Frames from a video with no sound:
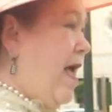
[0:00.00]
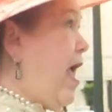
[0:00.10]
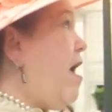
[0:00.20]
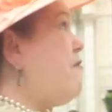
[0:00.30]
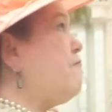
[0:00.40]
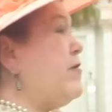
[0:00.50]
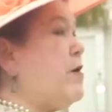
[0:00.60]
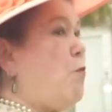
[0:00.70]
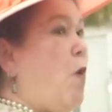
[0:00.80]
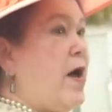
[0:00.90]
Every
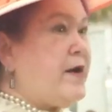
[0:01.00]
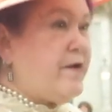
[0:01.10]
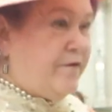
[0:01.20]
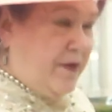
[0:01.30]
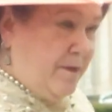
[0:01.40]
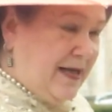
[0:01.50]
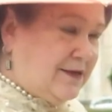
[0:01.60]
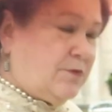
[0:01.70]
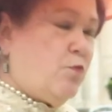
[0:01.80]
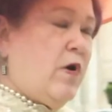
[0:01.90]
one of them.
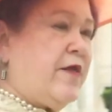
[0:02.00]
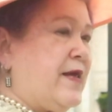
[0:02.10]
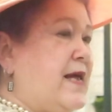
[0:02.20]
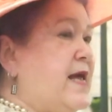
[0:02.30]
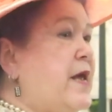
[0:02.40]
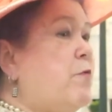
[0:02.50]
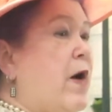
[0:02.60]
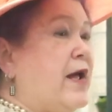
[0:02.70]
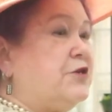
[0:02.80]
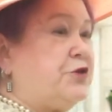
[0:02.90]
That's one of the key
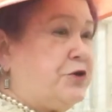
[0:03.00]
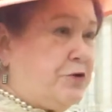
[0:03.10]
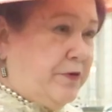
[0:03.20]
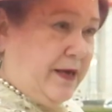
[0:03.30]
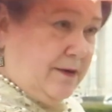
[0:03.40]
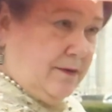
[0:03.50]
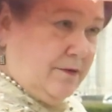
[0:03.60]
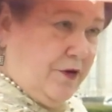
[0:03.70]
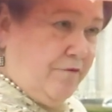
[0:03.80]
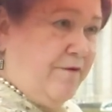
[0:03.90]
ways you
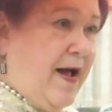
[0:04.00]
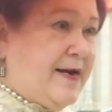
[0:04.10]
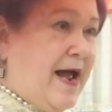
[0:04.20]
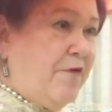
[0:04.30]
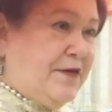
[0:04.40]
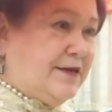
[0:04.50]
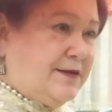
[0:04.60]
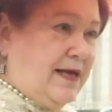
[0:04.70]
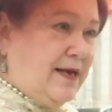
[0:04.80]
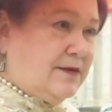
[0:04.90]
can find out these
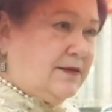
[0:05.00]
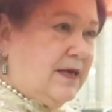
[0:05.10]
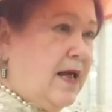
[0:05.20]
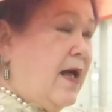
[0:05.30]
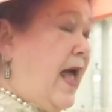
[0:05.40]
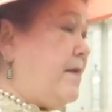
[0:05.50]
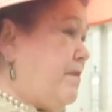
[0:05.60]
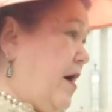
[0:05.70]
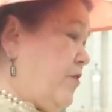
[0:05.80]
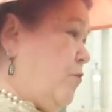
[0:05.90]
things. And
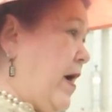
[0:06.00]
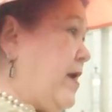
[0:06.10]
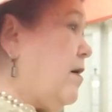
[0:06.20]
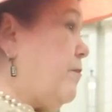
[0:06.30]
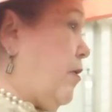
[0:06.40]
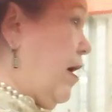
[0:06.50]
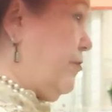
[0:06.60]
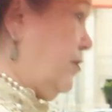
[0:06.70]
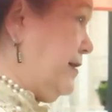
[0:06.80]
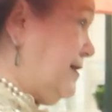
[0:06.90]
by the way, a
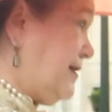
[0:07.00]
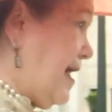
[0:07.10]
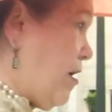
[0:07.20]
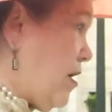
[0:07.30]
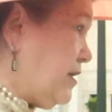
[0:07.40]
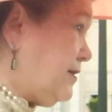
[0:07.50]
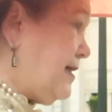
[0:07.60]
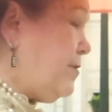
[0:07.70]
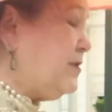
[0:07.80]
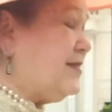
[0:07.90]
brothel in St.
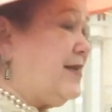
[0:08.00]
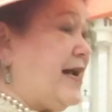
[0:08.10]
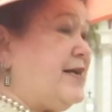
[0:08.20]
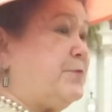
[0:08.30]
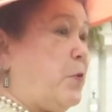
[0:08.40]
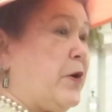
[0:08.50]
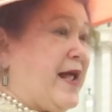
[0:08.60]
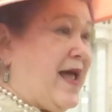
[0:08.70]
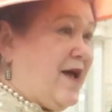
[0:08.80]
Augustine was a ladies' boarding